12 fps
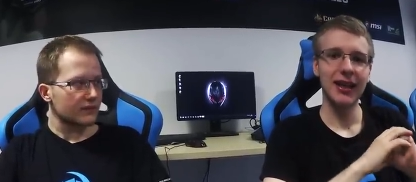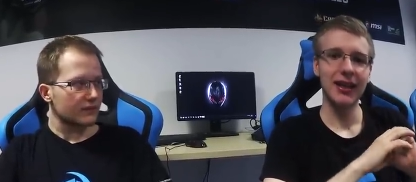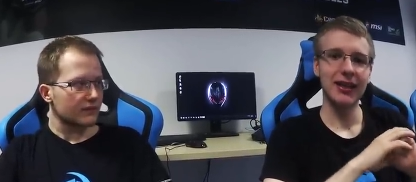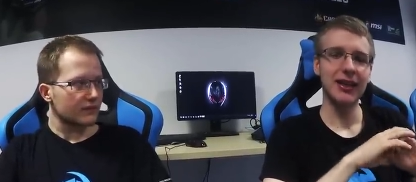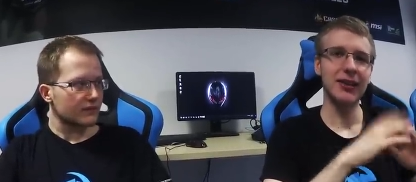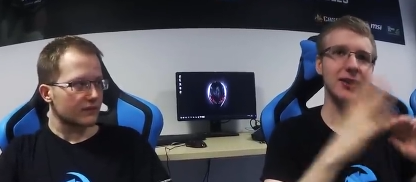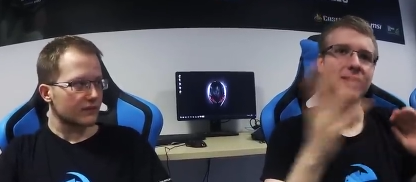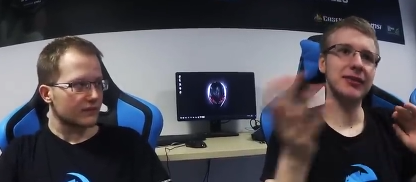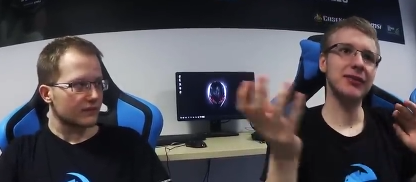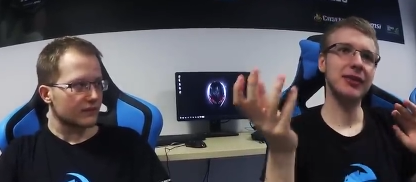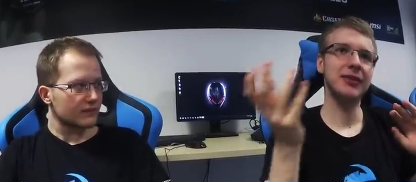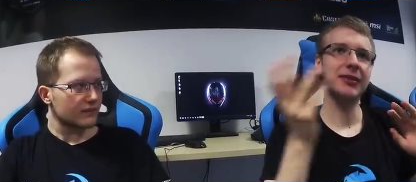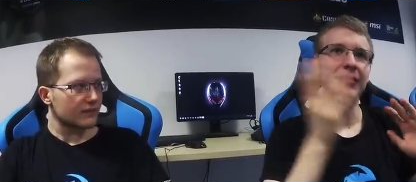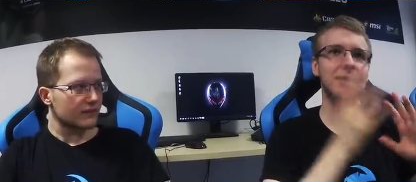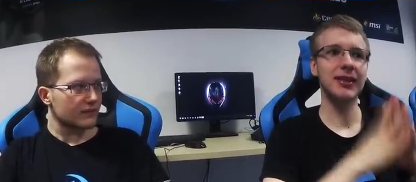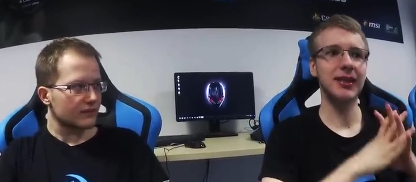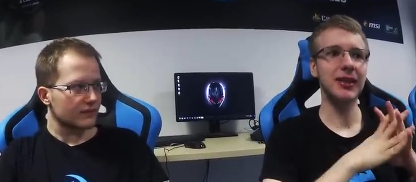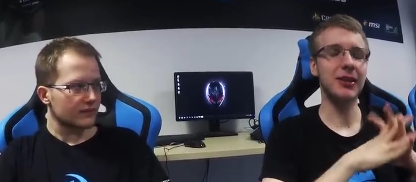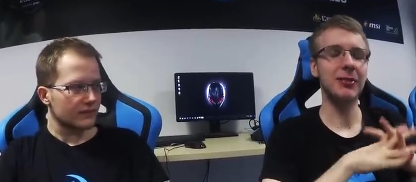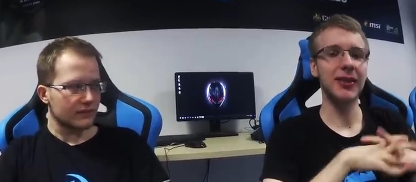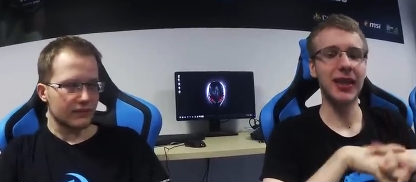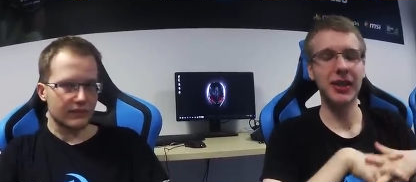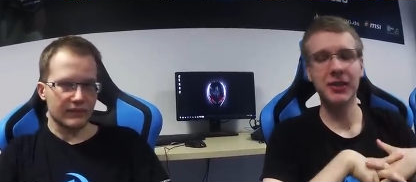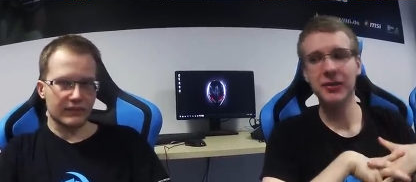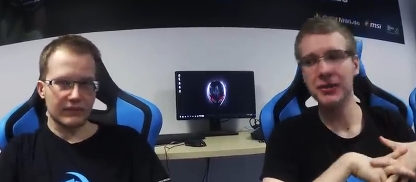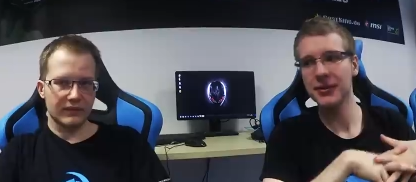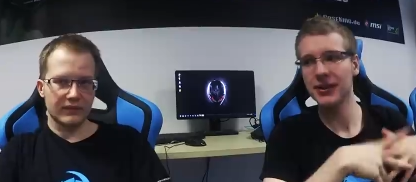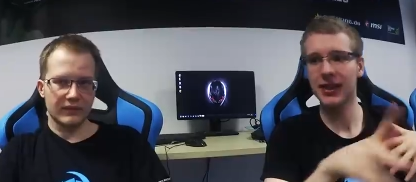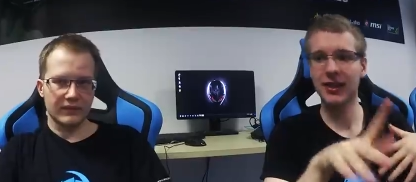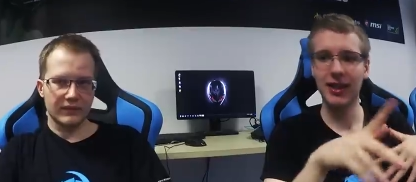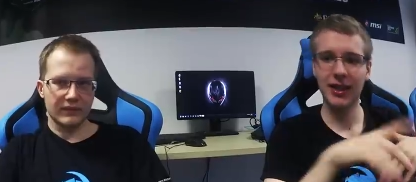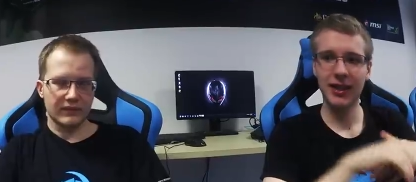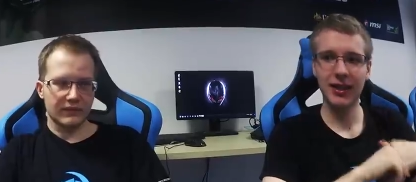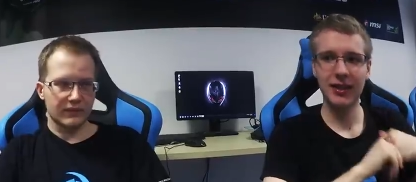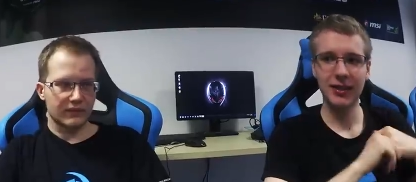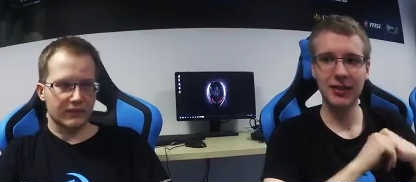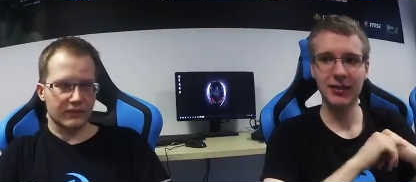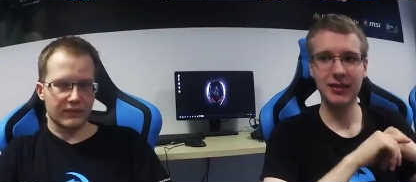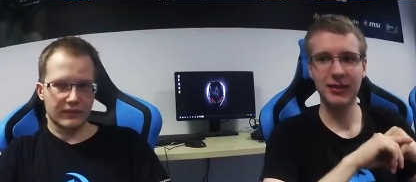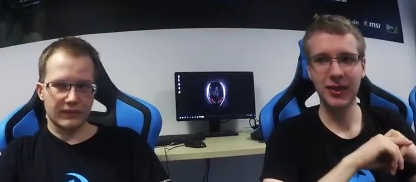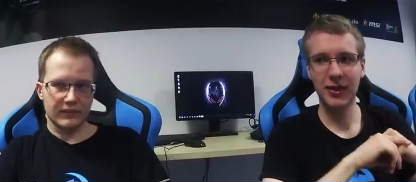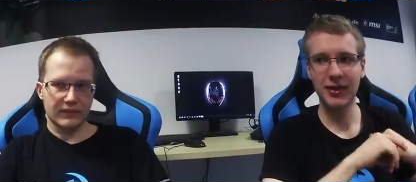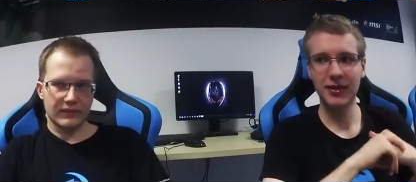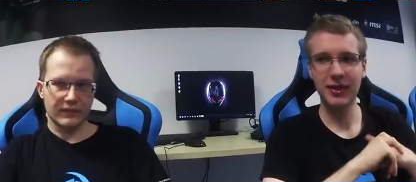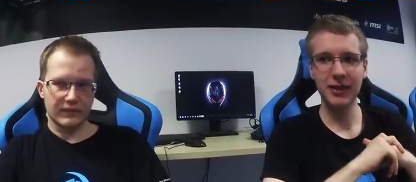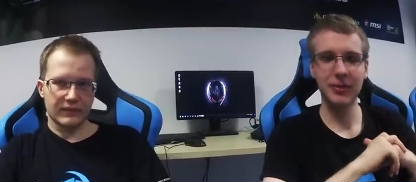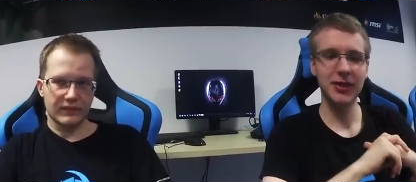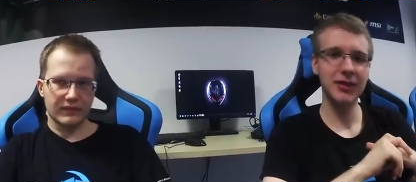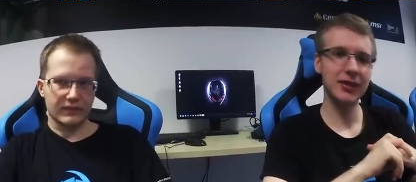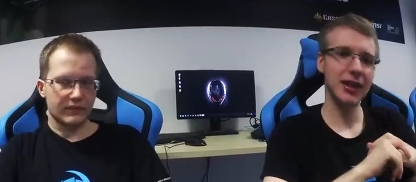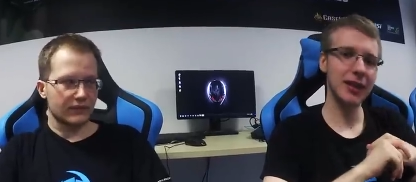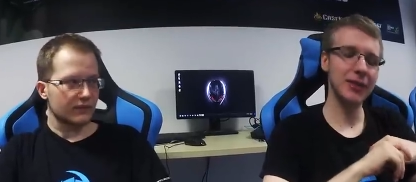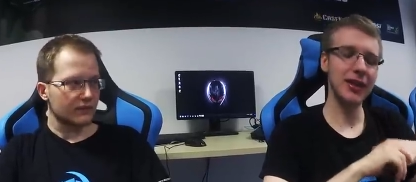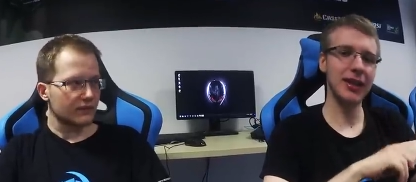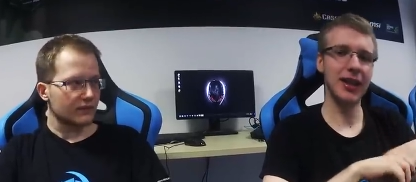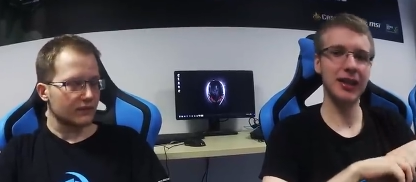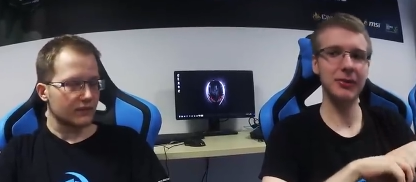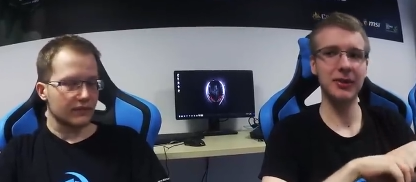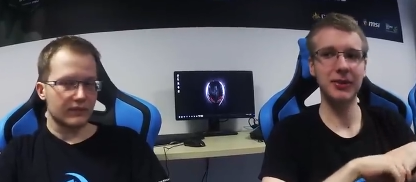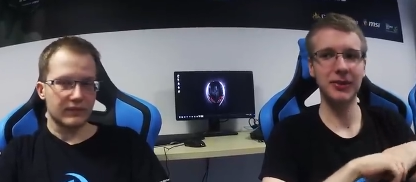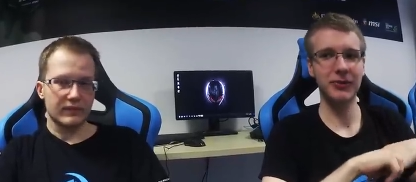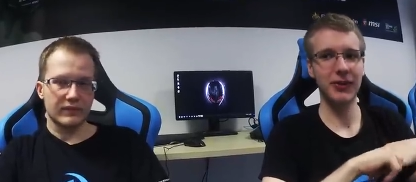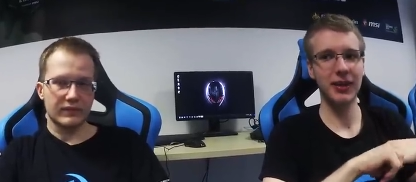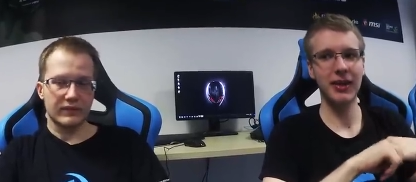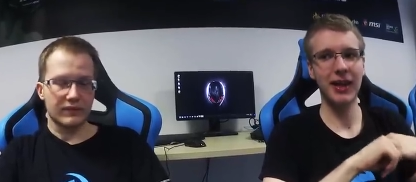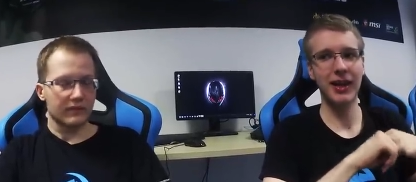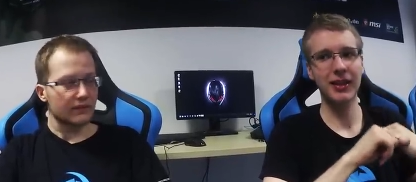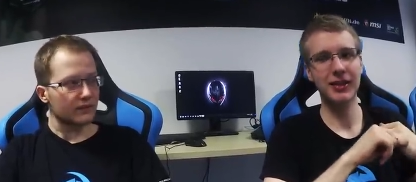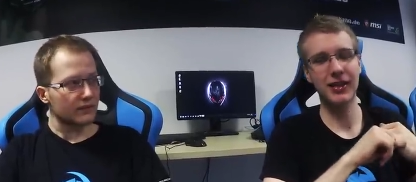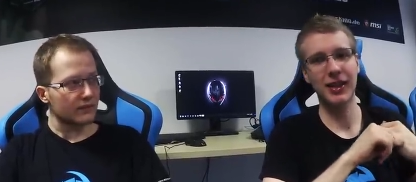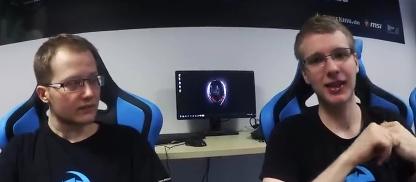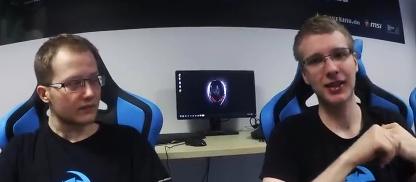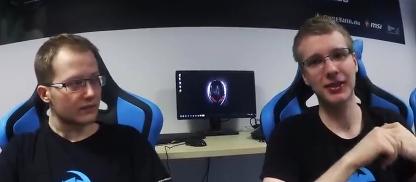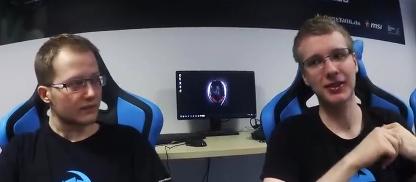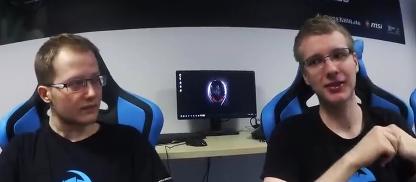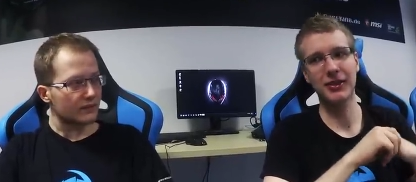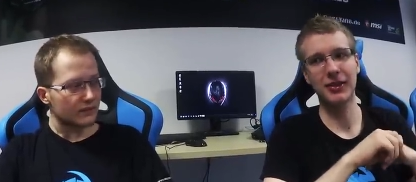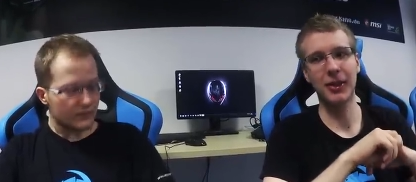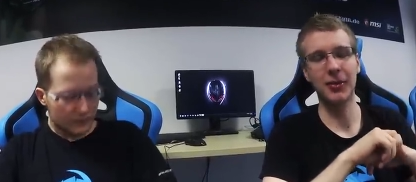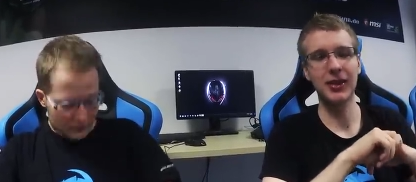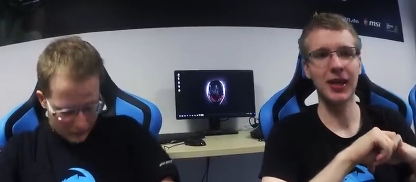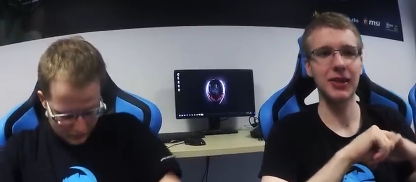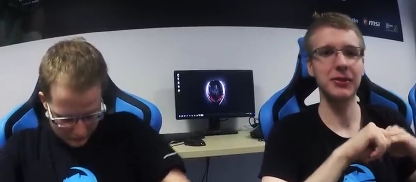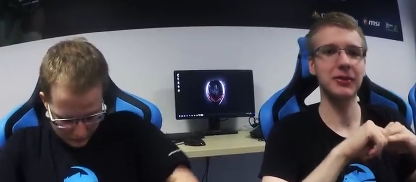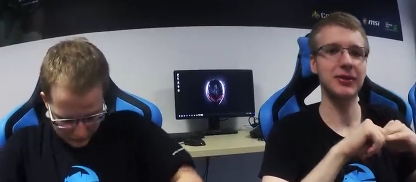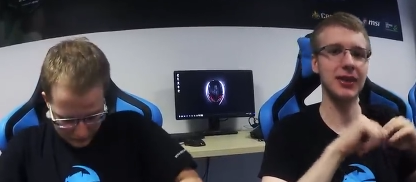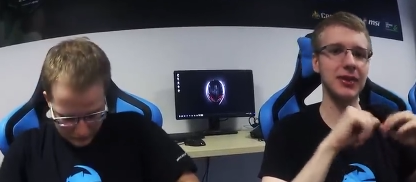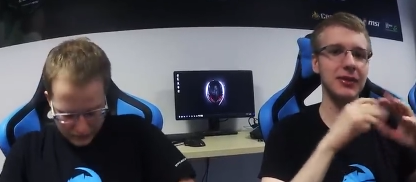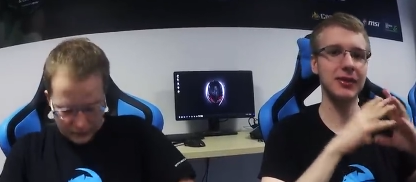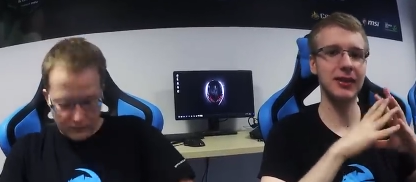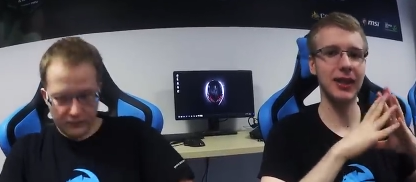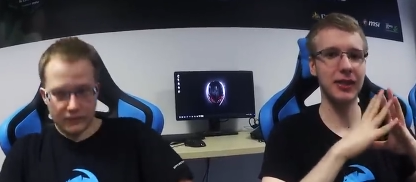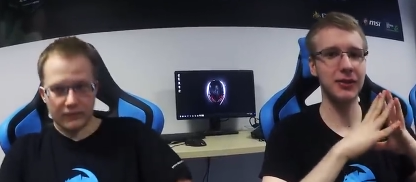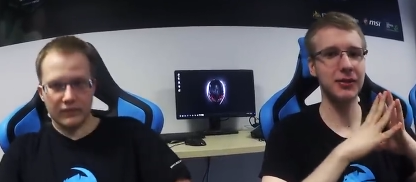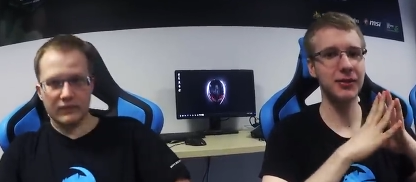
Speaker 1: uh, Origin versus uh, the Copenhagen Wolves and. Uh, other team Reason Gaming, and we just felt like the Copenhagen Wolves are not that